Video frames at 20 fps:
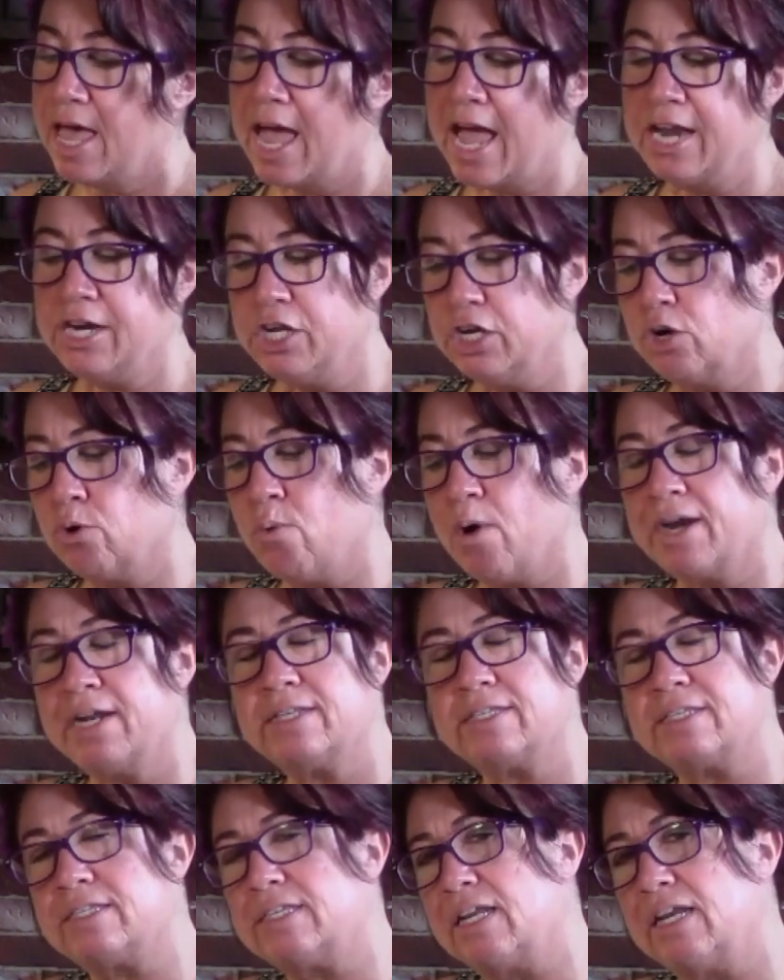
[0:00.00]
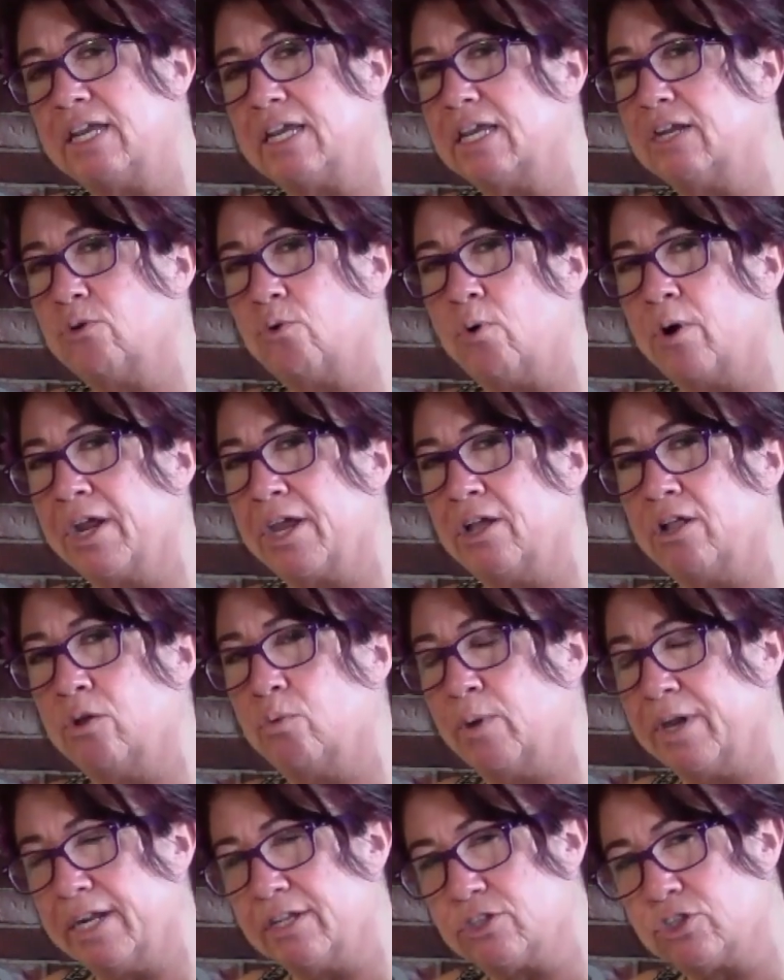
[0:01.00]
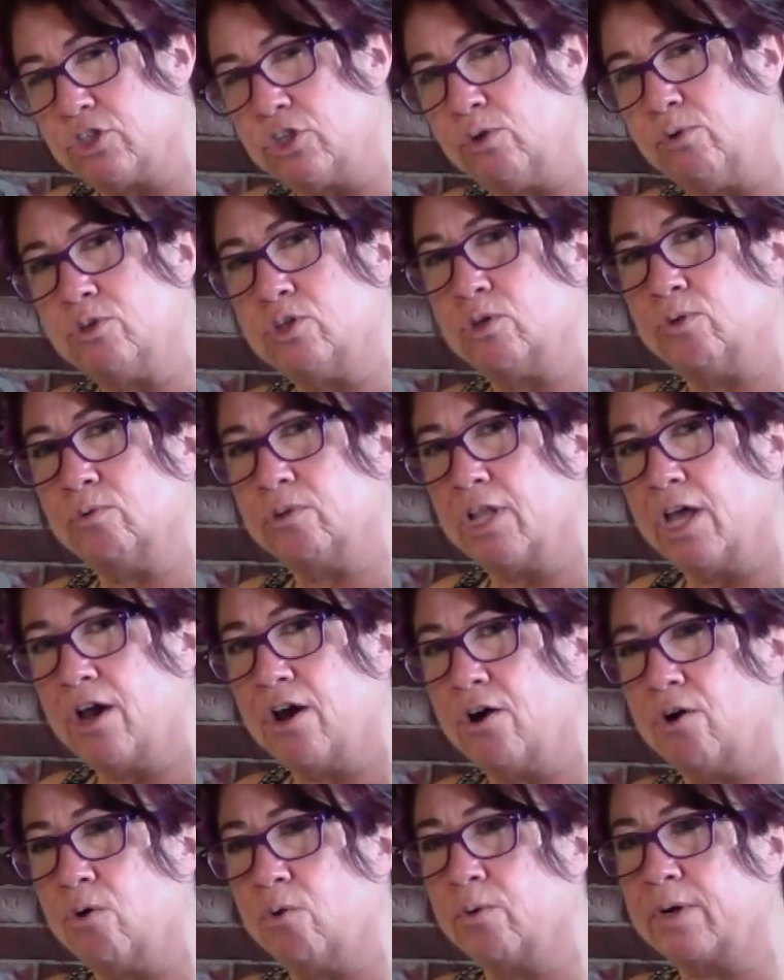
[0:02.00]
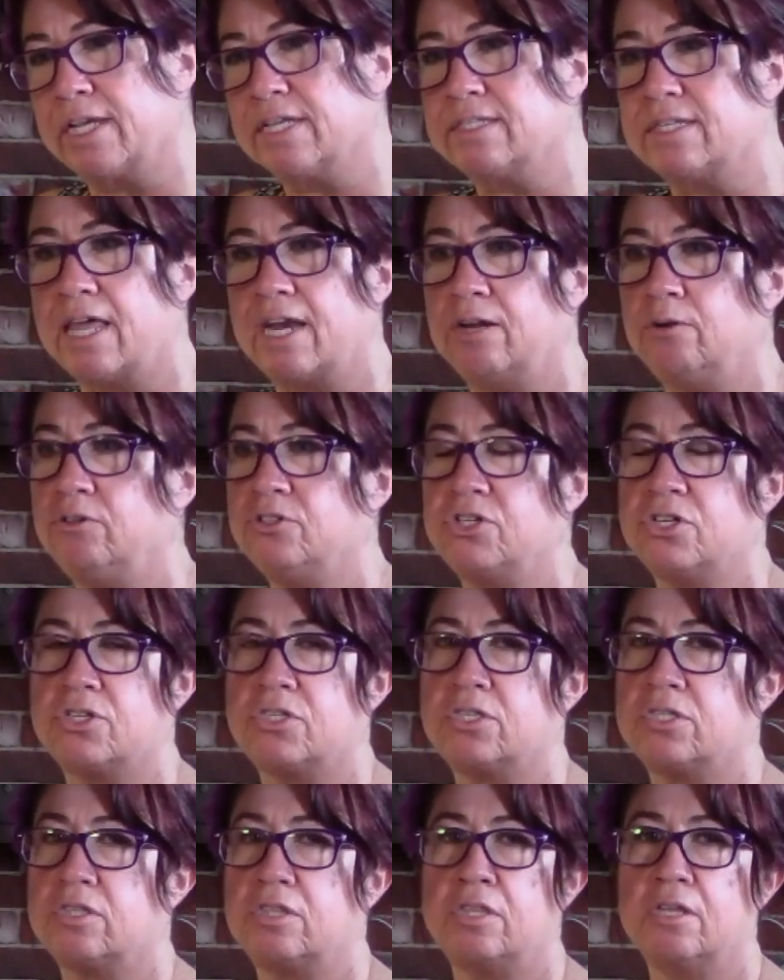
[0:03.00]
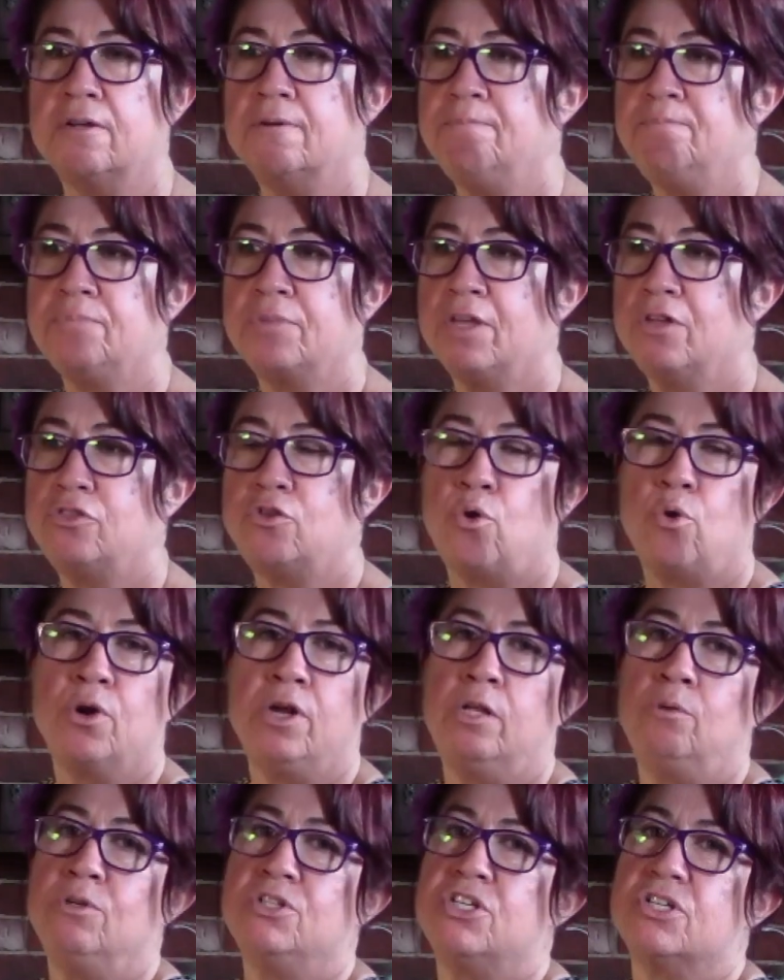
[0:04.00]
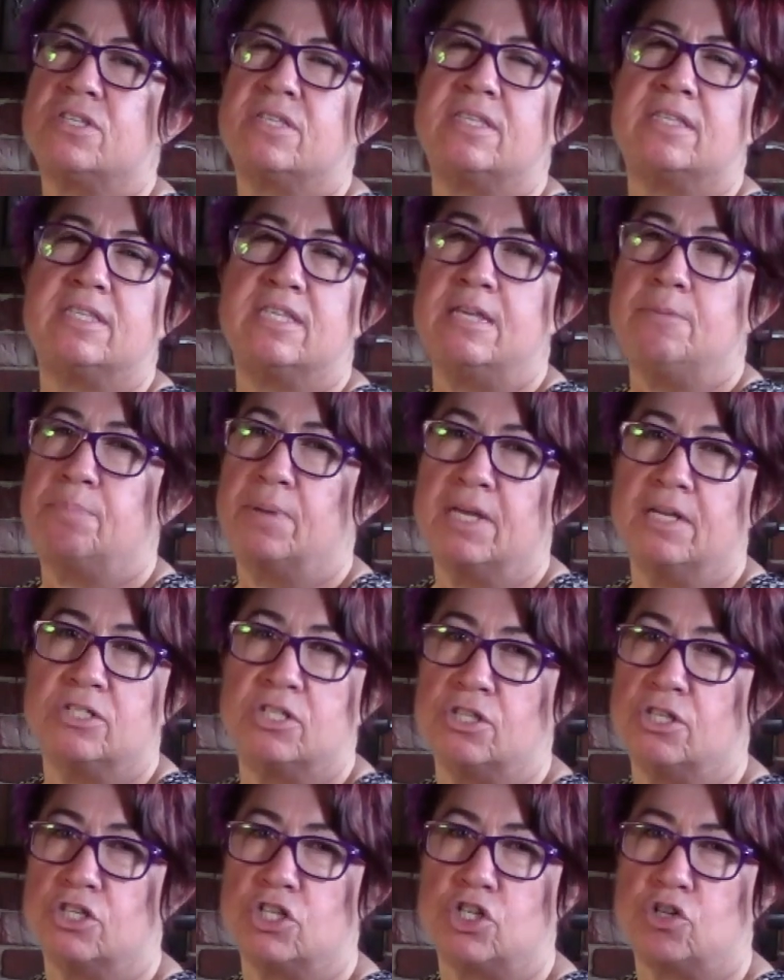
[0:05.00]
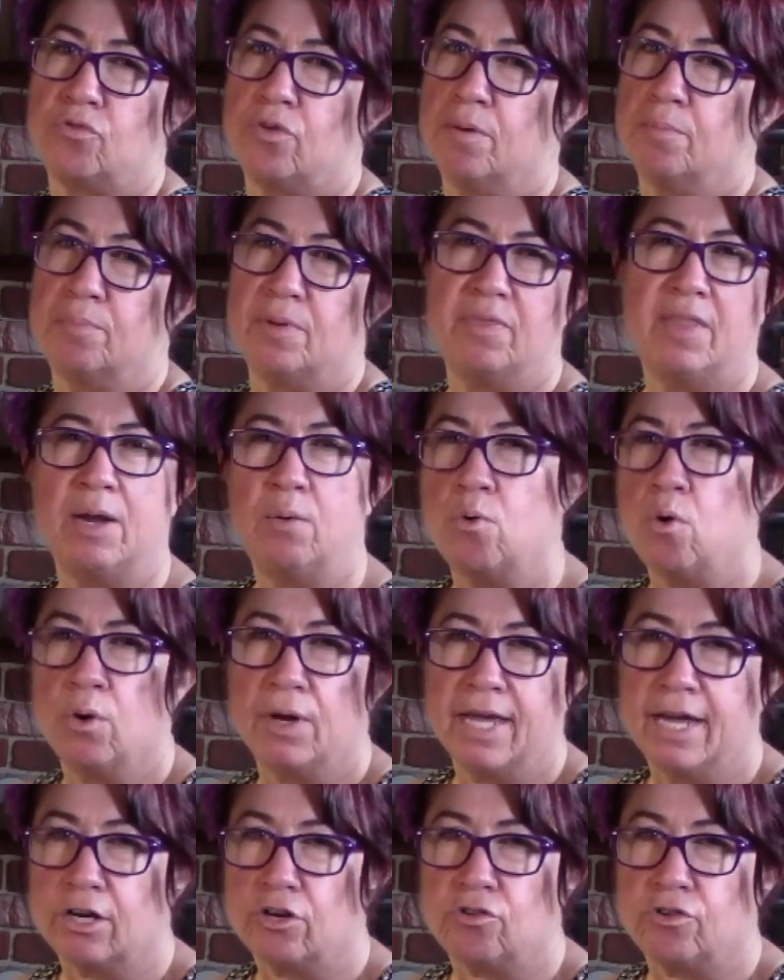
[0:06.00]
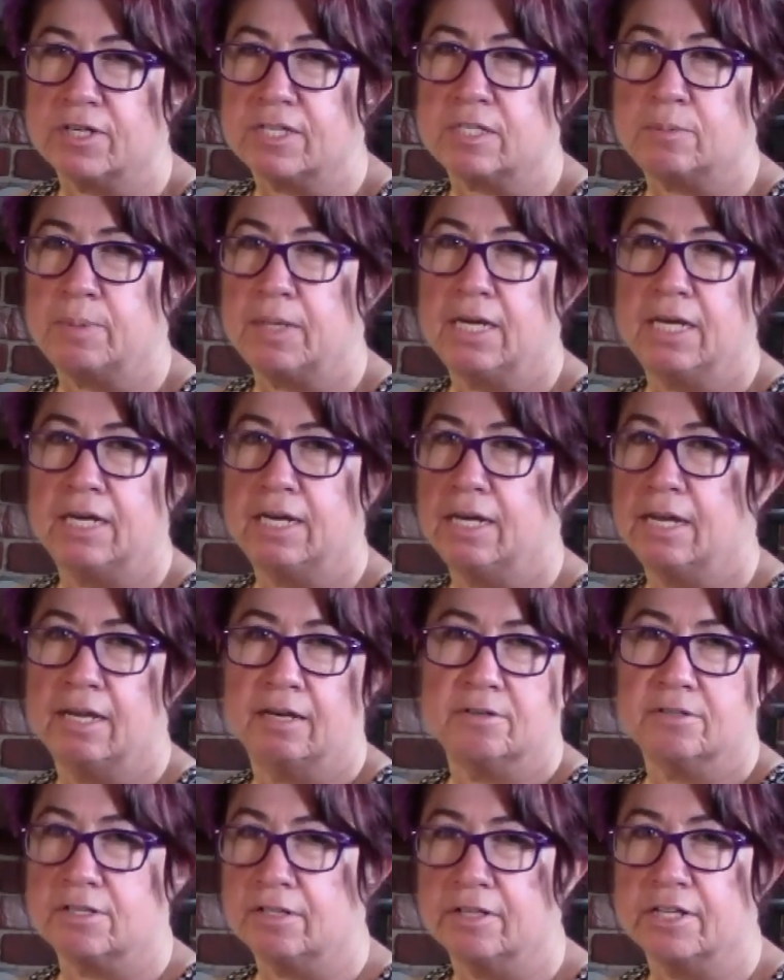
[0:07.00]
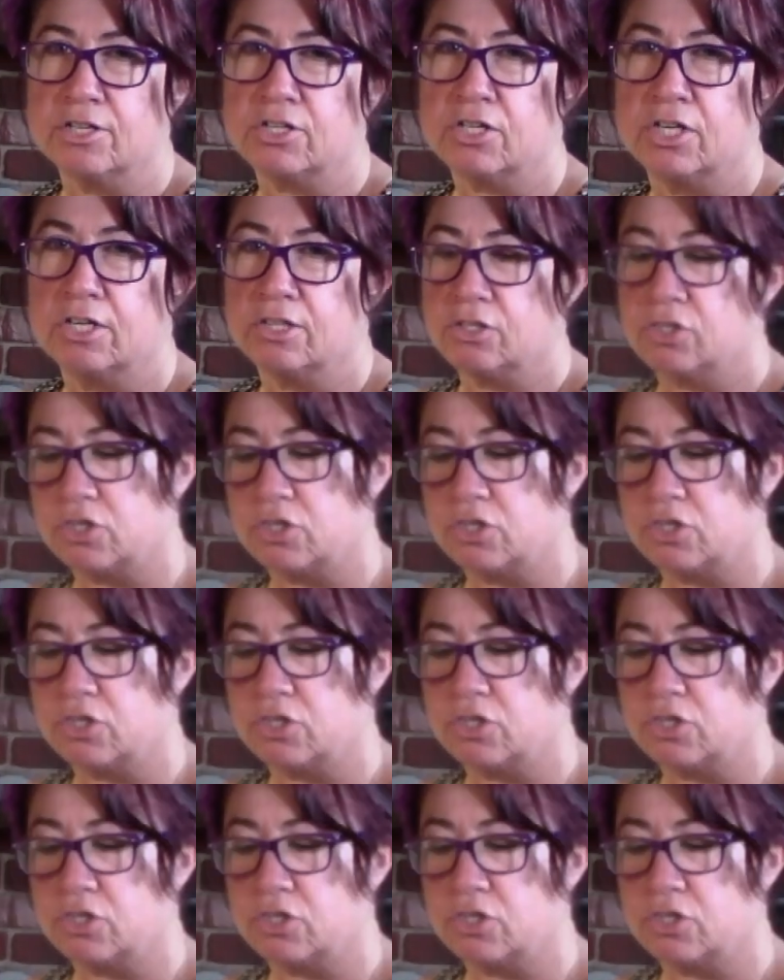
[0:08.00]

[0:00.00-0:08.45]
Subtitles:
And you don't want it sitting in oil when it's too low, because then the oil will just seep into the shrimp and they won't get crispy and delicious.